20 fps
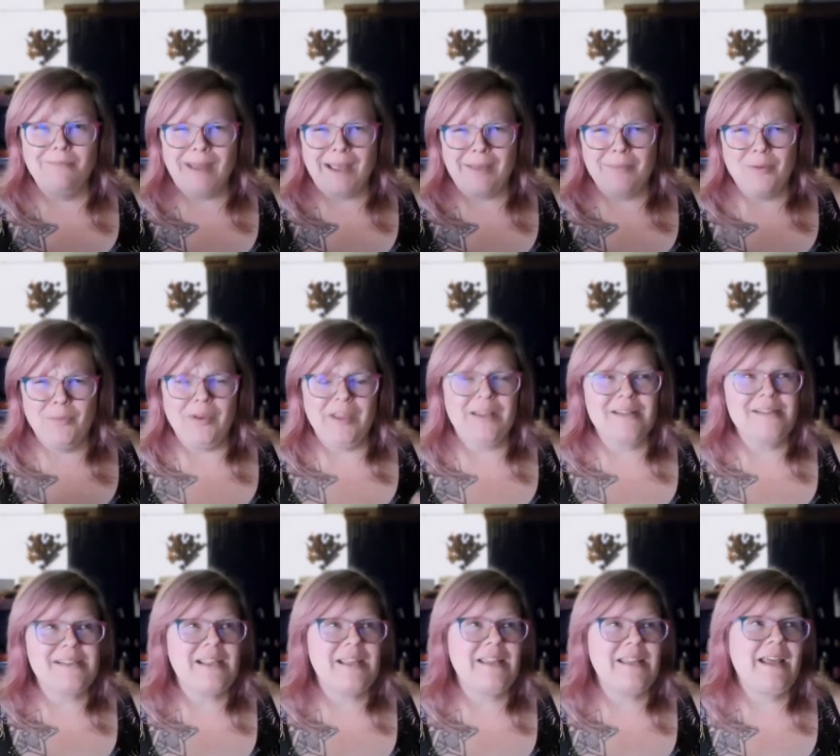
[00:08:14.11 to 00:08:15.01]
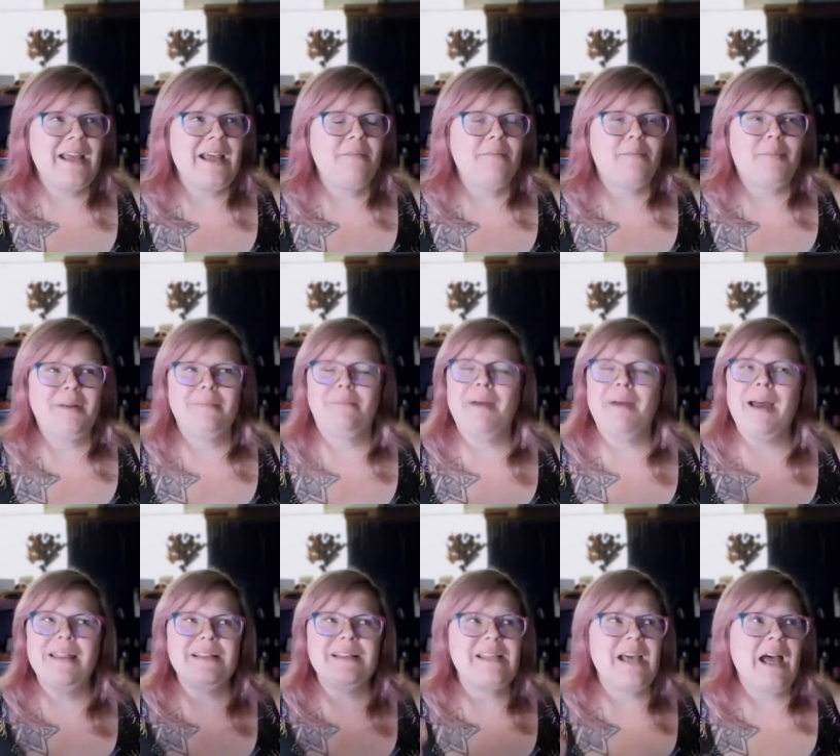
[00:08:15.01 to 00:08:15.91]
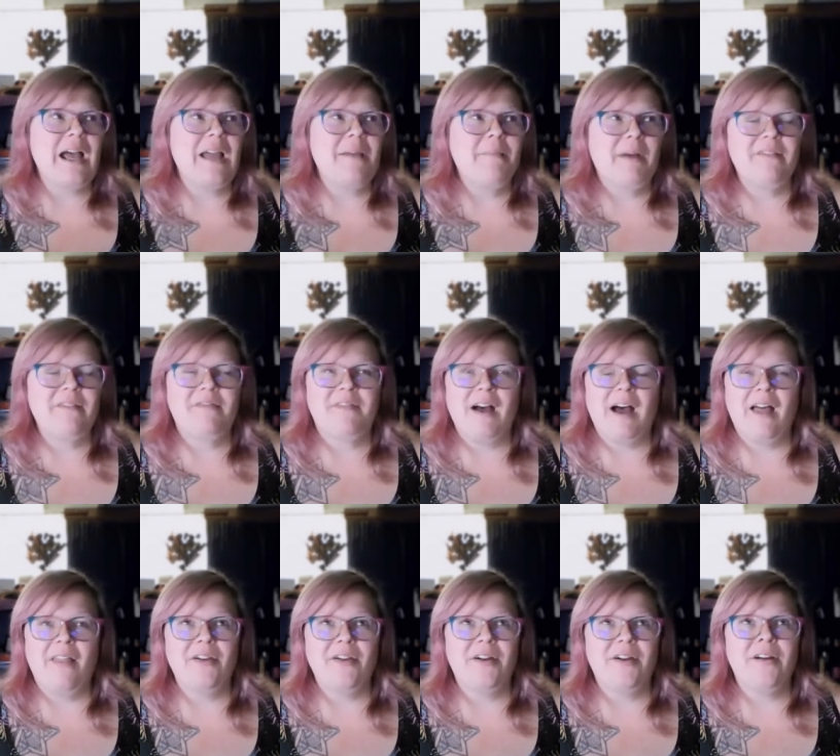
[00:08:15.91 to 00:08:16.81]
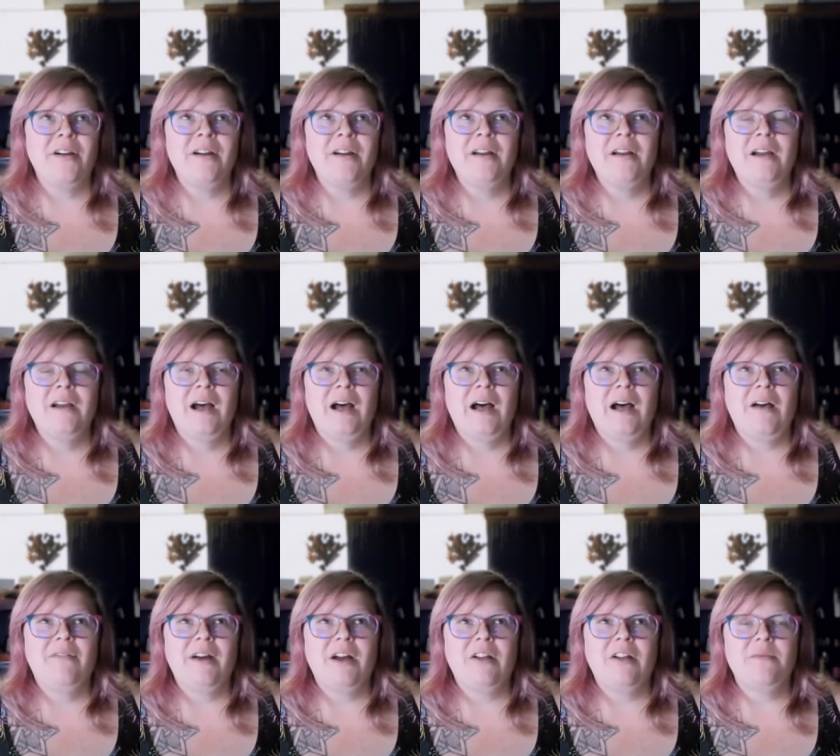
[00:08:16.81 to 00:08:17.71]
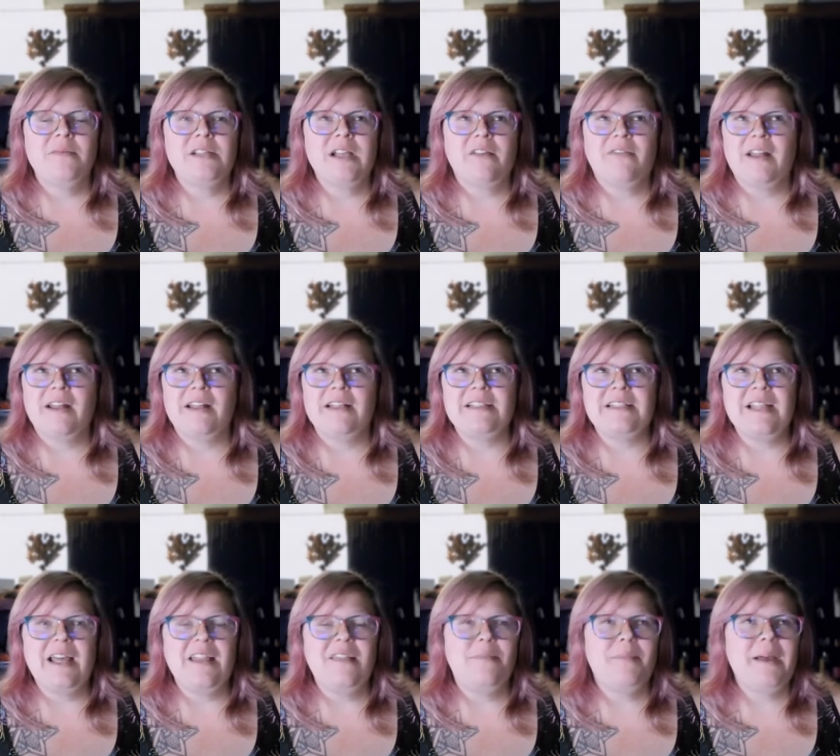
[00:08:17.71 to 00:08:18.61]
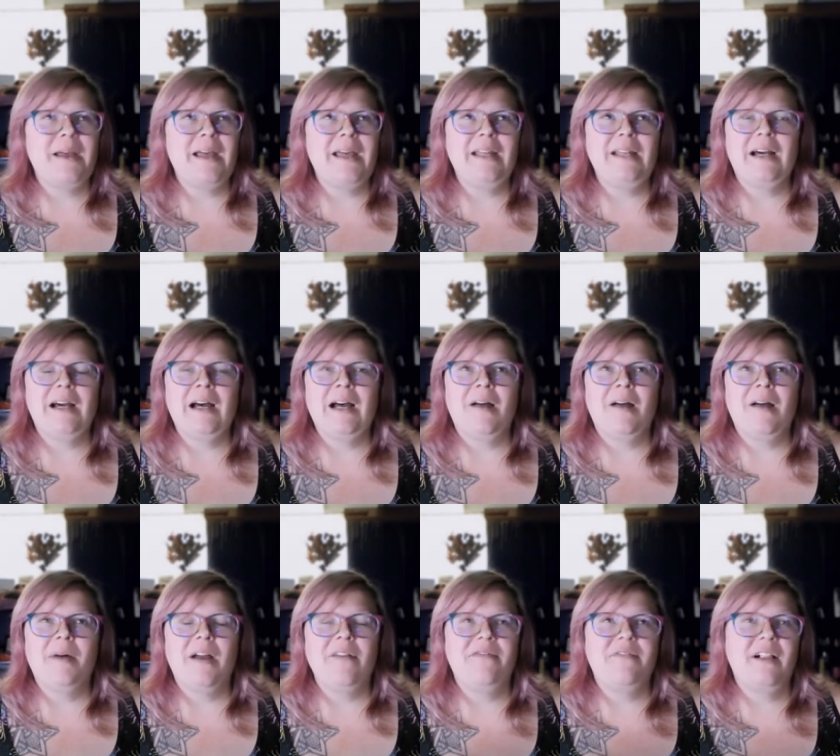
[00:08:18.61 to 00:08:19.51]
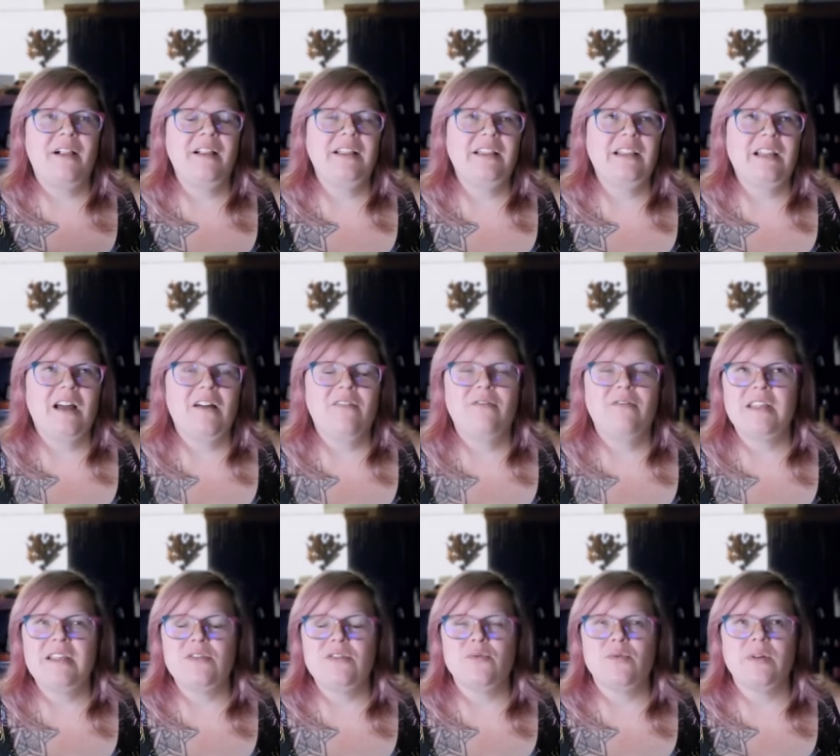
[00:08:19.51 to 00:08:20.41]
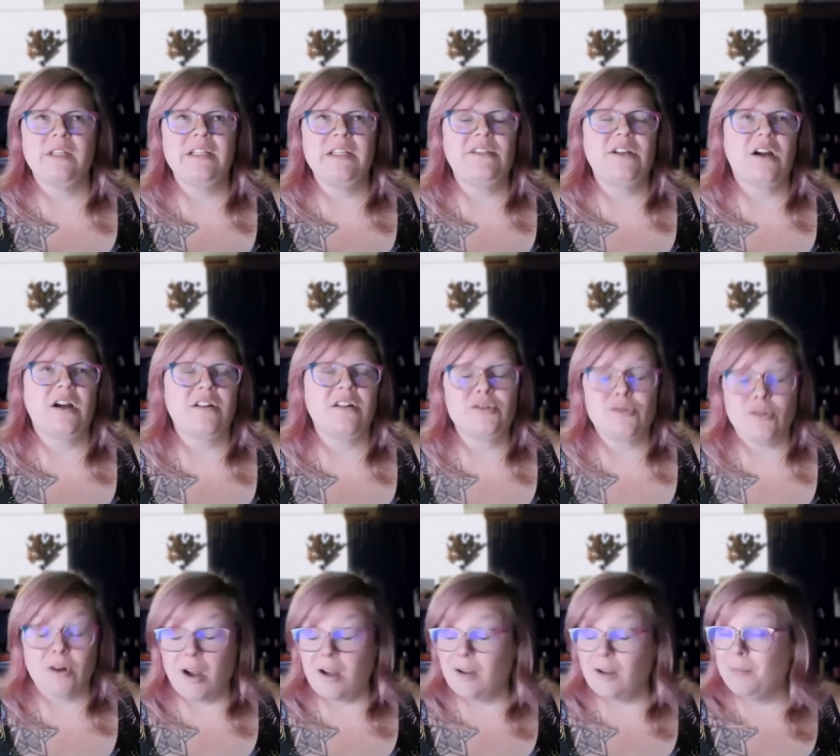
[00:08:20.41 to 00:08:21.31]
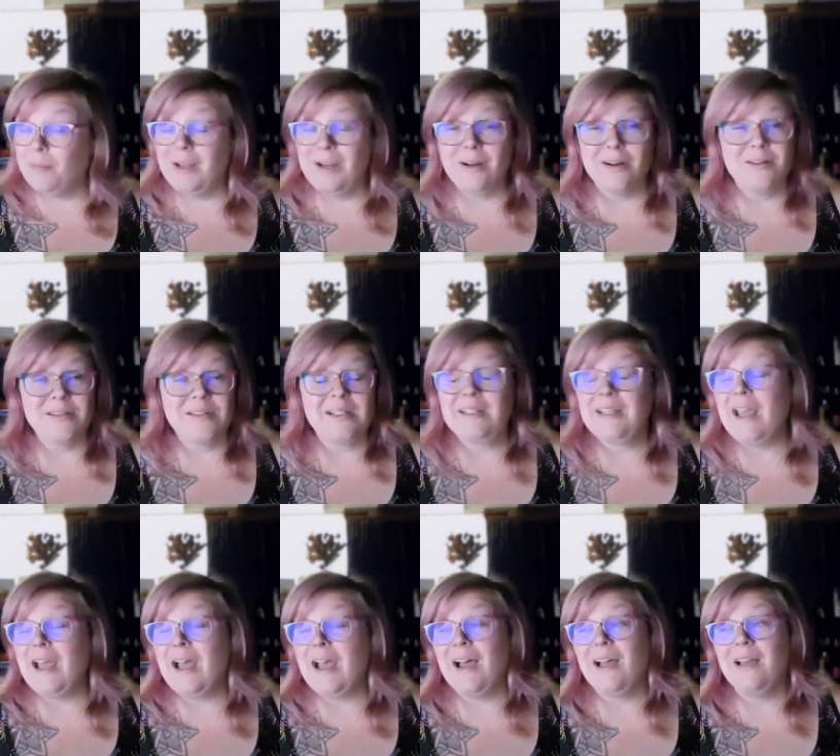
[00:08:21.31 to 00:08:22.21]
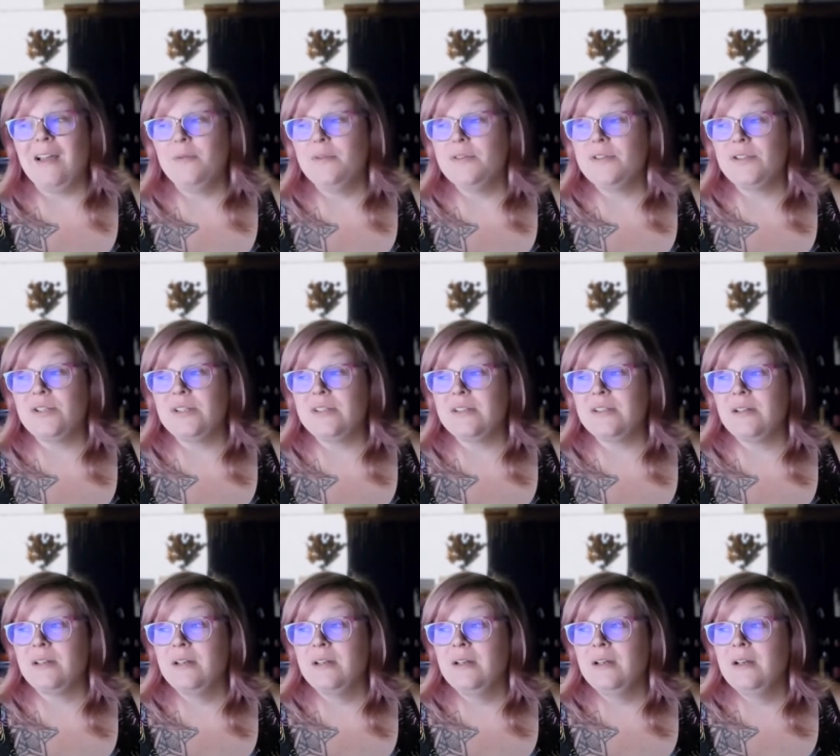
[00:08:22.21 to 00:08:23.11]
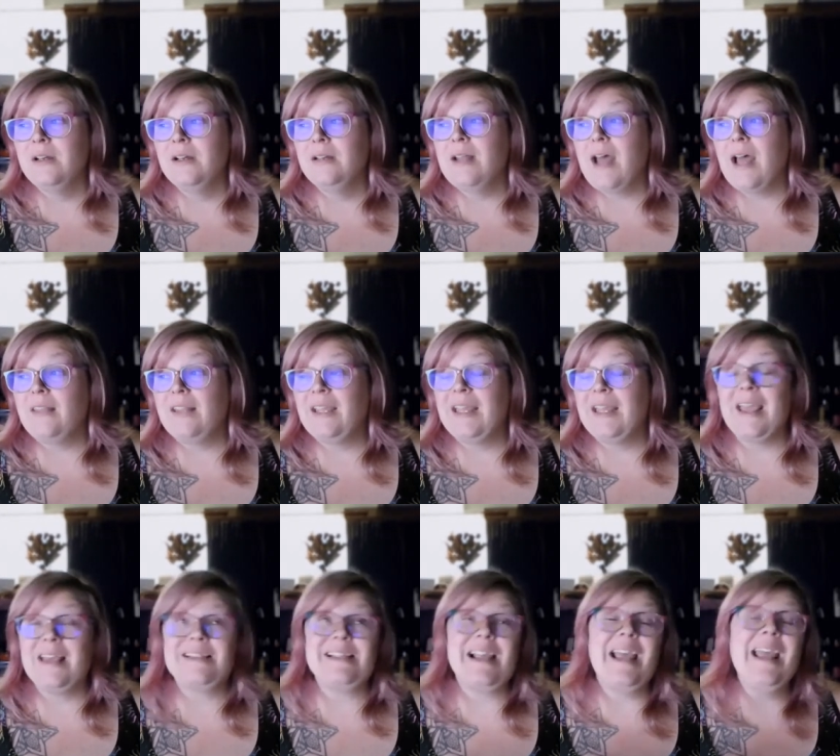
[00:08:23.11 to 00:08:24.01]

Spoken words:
Maybe we could say that. But by the time my father found himself on his deathbed, I fell in love with these really dark, strong beers. And yeah, it was just not the case.